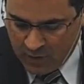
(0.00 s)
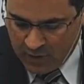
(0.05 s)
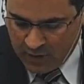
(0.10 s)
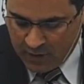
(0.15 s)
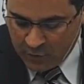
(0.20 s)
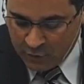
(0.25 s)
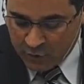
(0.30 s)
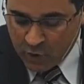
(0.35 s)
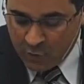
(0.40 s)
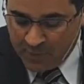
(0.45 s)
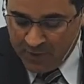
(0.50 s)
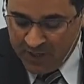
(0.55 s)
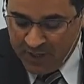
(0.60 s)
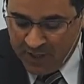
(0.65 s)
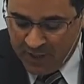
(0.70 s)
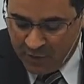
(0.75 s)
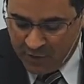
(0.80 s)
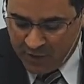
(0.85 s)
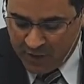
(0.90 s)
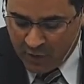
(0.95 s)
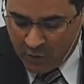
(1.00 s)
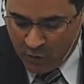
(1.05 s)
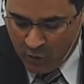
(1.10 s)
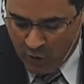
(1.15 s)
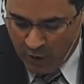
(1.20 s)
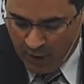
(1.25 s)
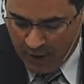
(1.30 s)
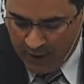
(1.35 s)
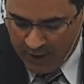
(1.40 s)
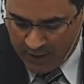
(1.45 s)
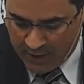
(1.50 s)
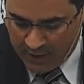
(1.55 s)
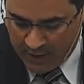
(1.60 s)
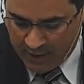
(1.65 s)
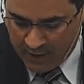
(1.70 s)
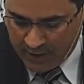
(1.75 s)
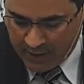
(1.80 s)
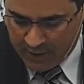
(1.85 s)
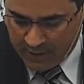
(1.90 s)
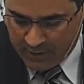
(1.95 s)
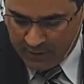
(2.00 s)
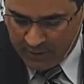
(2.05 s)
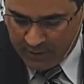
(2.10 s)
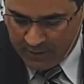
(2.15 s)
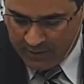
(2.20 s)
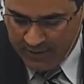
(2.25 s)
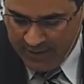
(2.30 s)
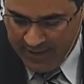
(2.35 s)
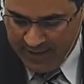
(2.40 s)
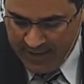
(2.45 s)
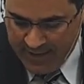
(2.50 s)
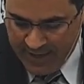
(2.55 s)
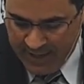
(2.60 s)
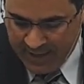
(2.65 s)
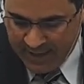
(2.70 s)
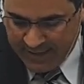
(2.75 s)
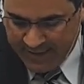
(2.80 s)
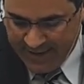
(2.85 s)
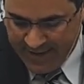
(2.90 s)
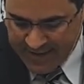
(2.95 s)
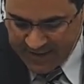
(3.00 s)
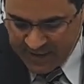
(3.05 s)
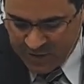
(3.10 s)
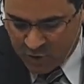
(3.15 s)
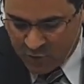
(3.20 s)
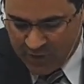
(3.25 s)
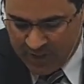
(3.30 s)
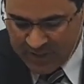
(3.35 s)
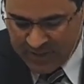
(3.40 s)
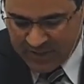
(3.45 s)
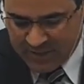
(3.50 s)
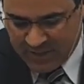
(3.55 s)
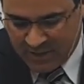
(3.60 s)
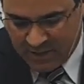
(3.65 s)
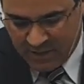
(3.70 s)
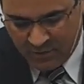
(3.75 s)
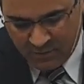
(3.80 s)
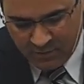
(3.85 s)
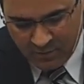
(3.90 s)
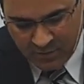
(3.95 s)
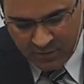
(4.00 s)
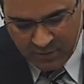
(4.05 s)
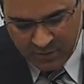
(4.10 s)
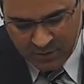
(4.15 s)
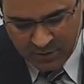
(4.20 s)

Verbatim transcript: about he, the fear, the danger that he's going